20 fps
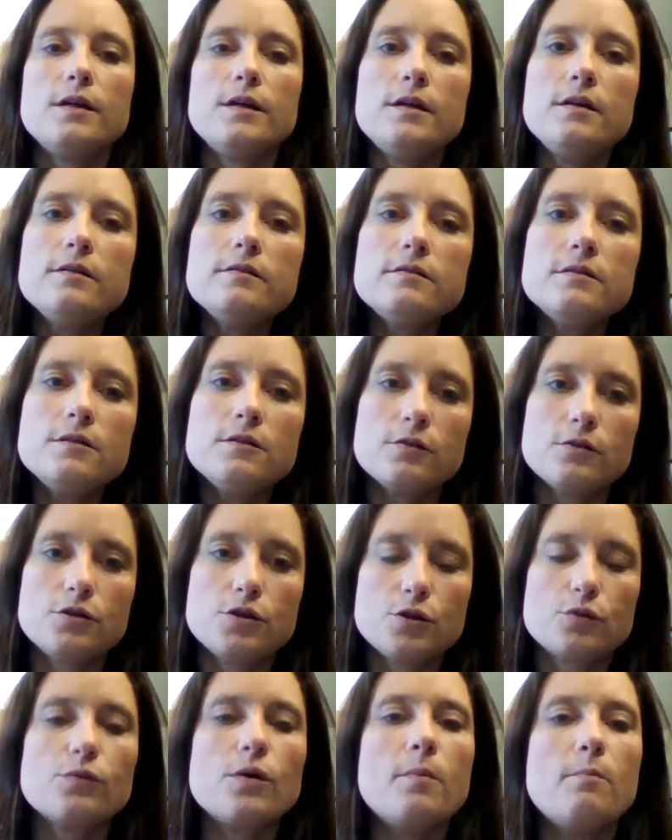easier
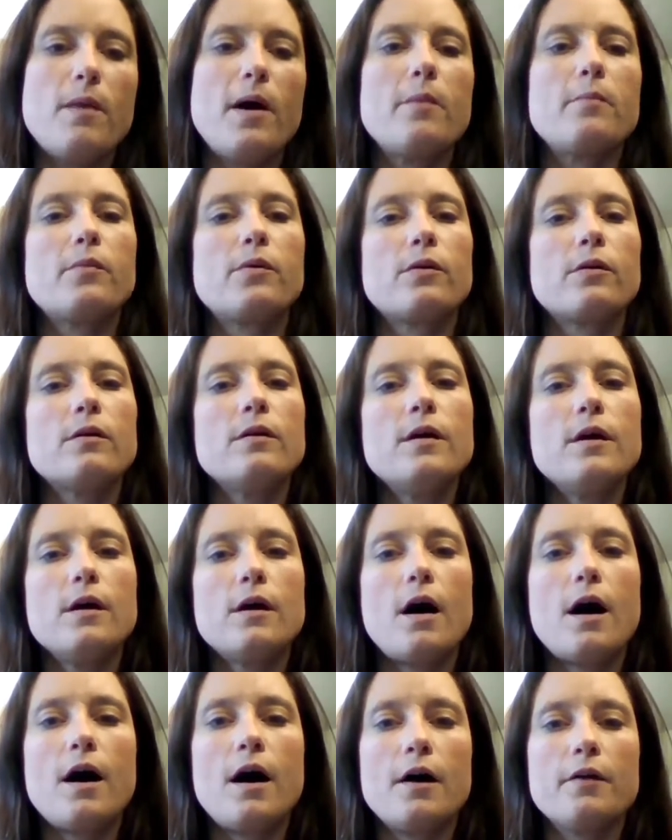to remember
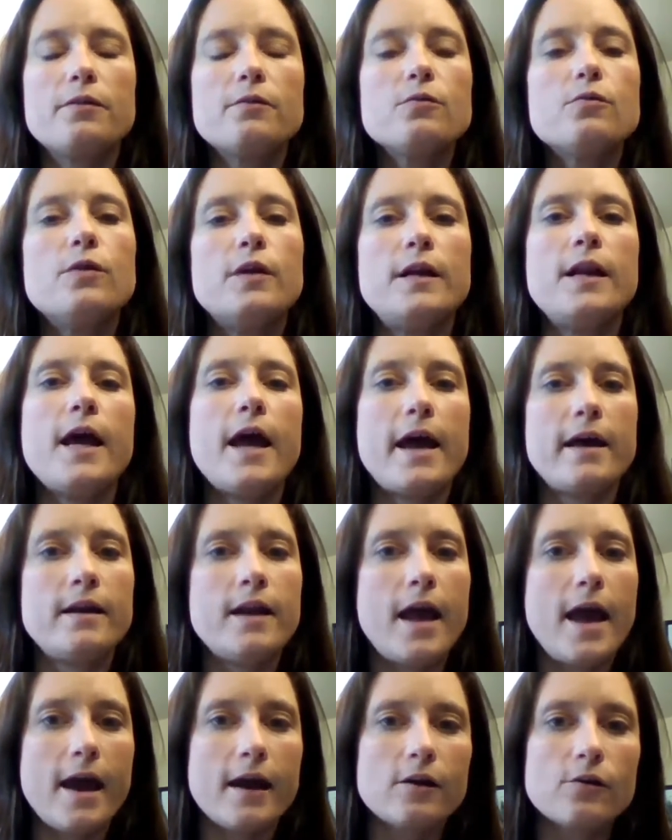through
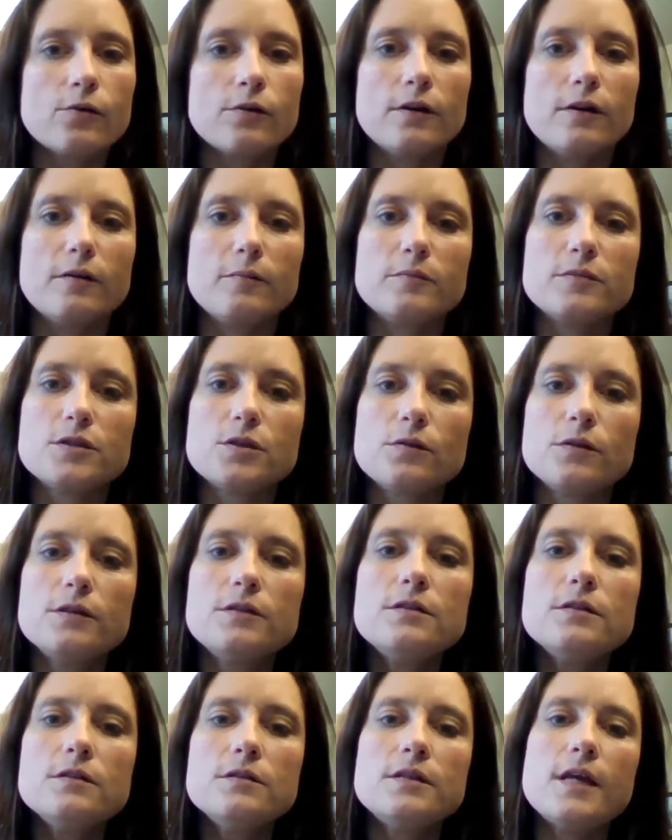an acronym. So
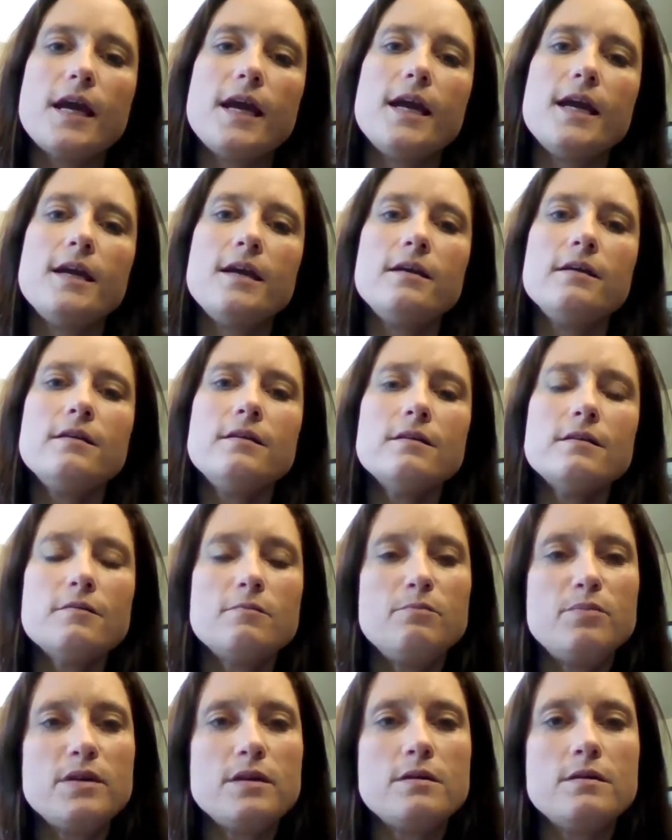this is
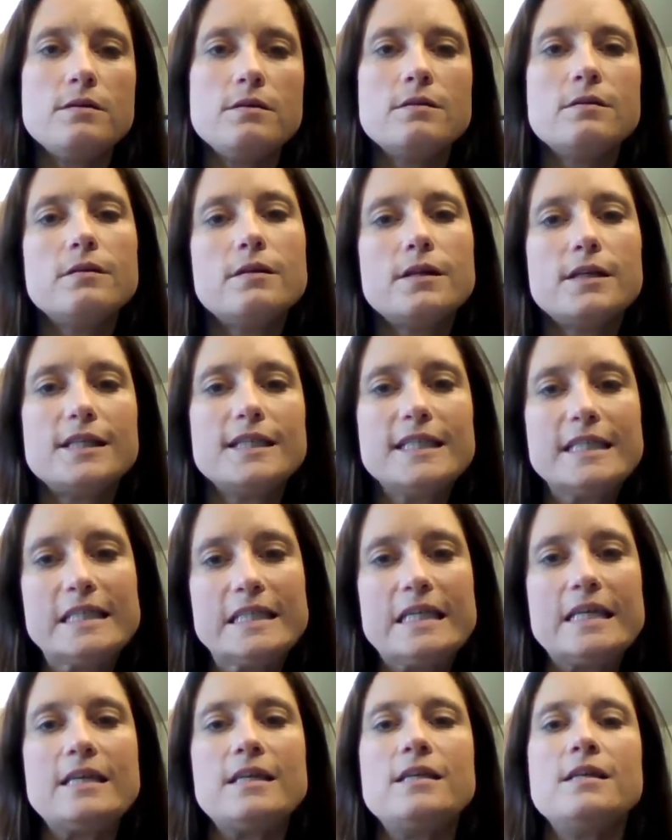
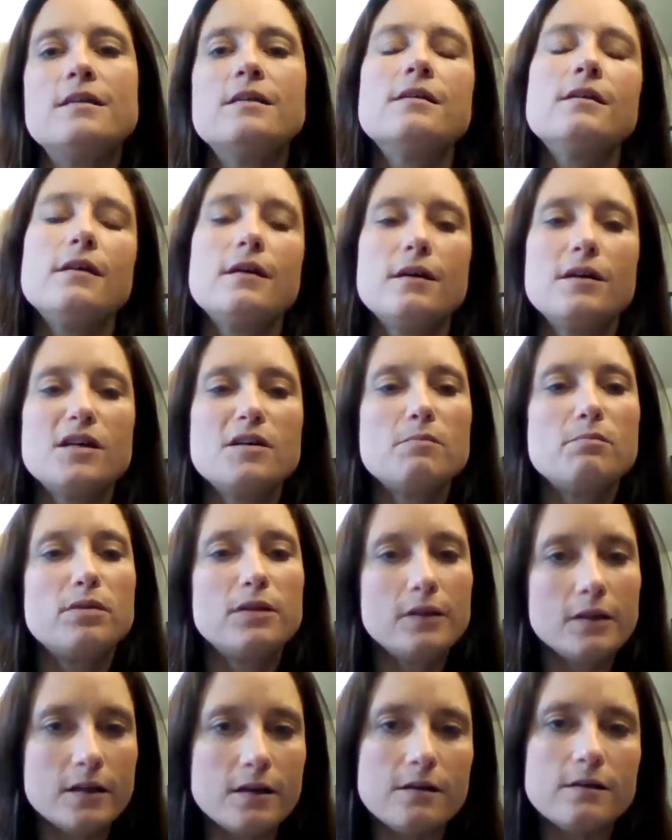ABC,
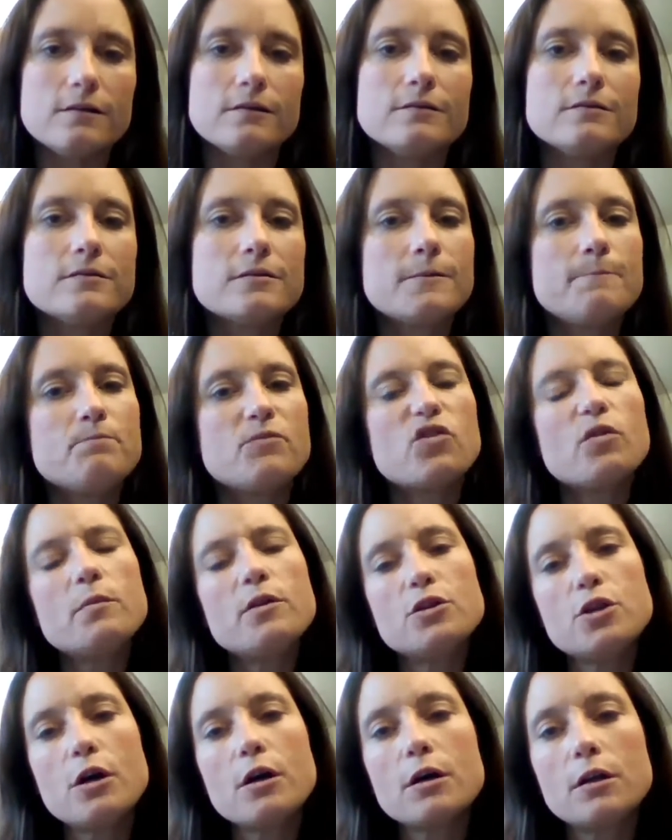please. So I'm
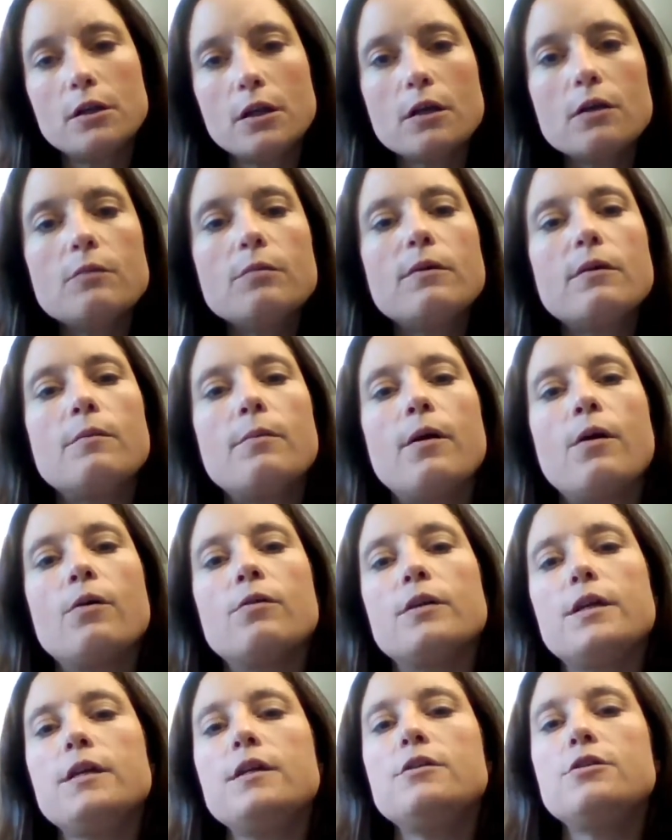going to talk a little bit
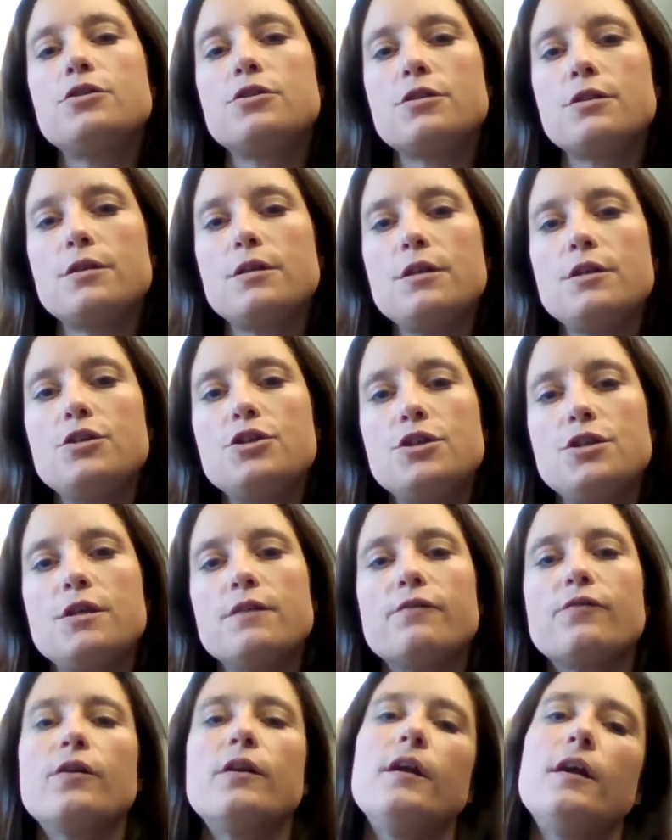about each
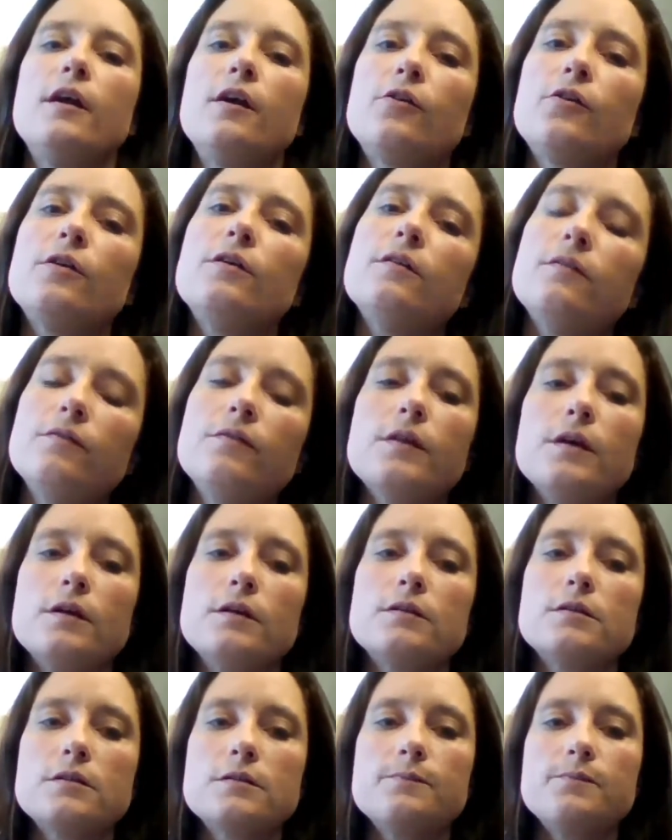different area of
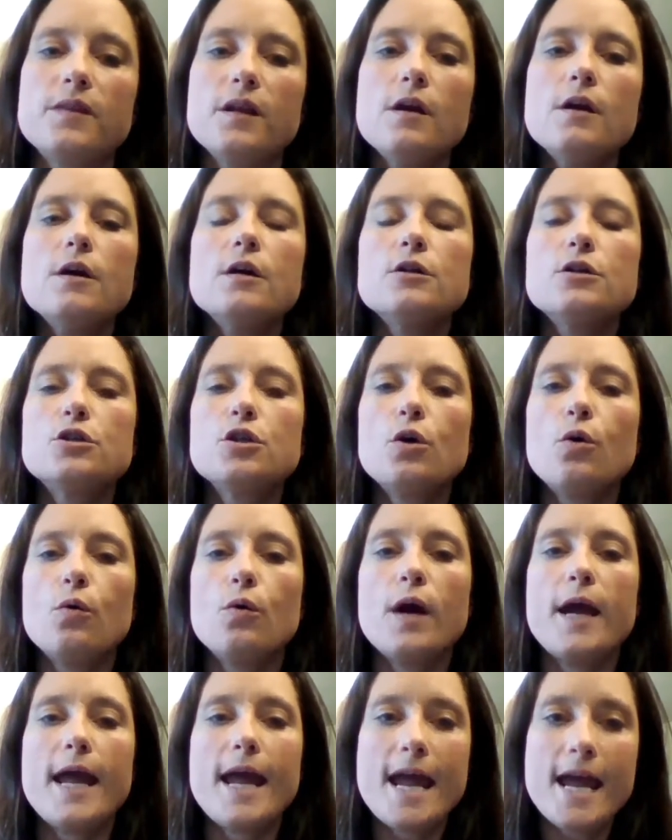this.
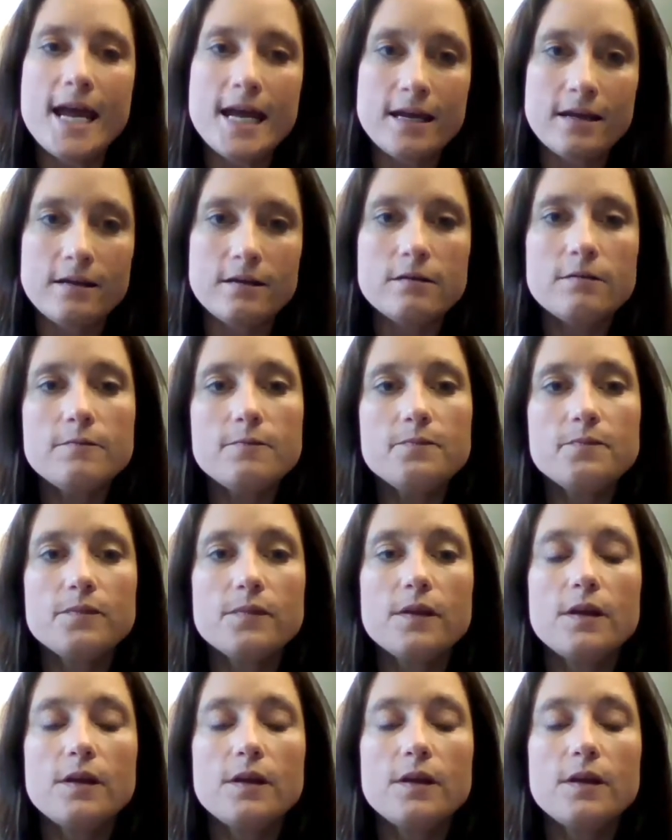So A